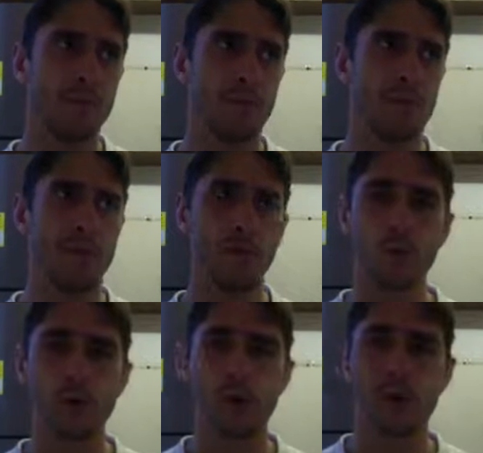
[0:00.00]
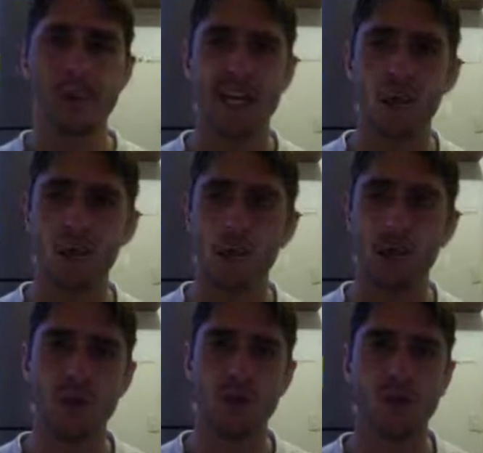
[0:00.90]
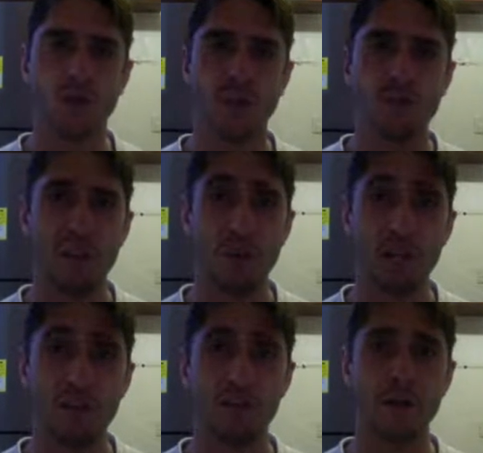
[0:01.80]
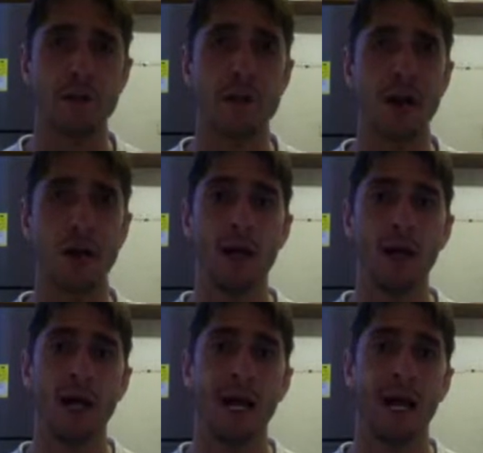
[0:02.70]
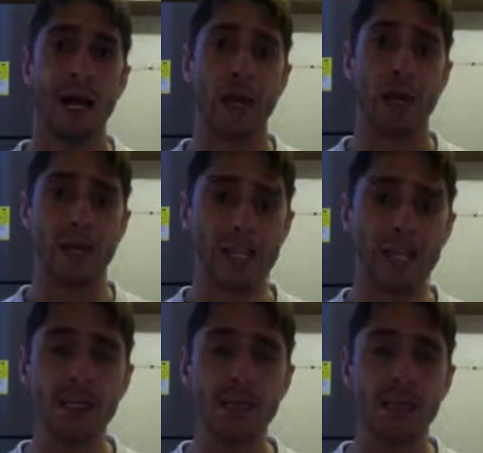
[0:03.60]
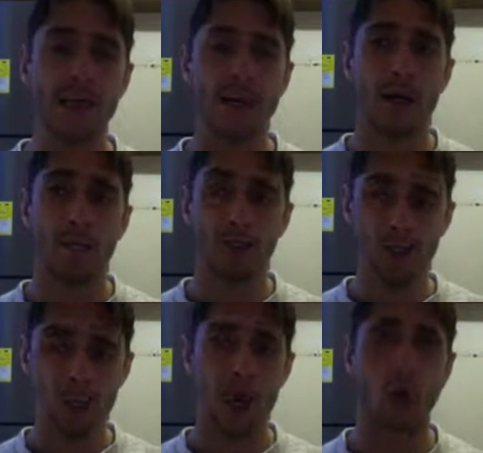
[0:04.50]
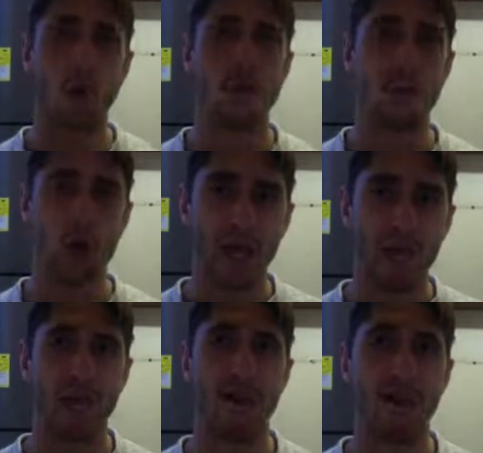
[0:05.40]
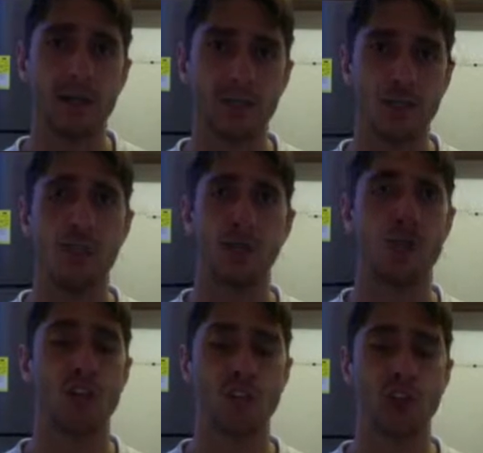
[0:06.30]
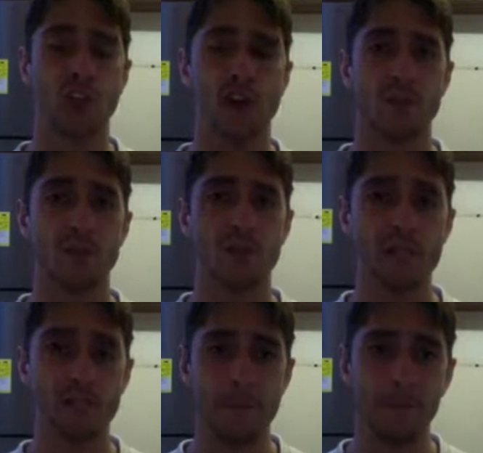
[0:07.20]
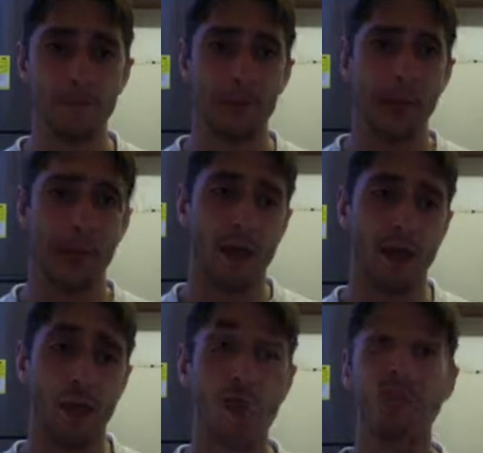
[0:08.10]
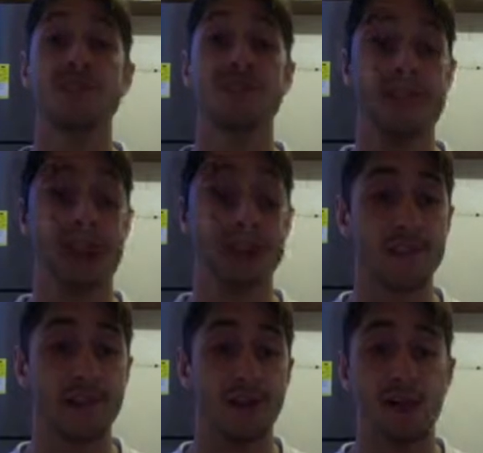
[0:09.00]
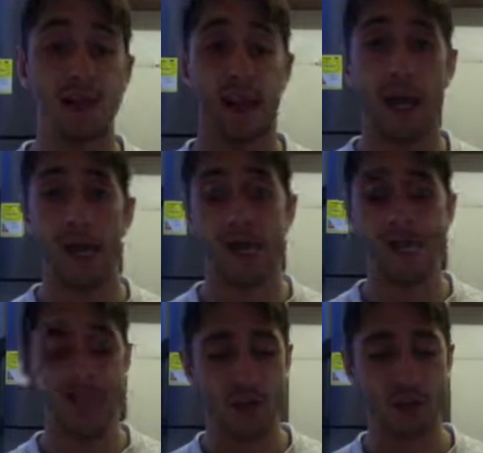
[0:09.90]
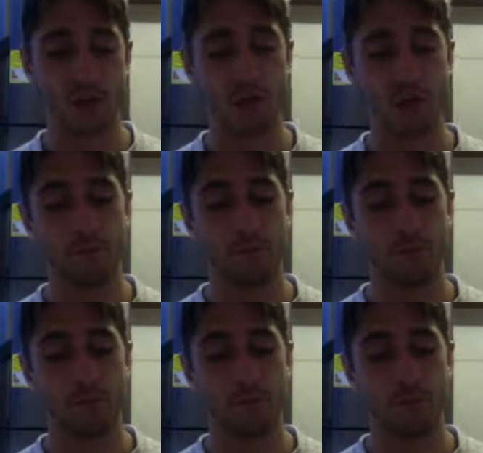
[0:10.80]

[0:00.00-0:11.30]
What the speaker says: but then we realized, hey, we do this for a living, we can figure it out. And our team, between all of us, we have so much technical expertise that we just said yes. And this customer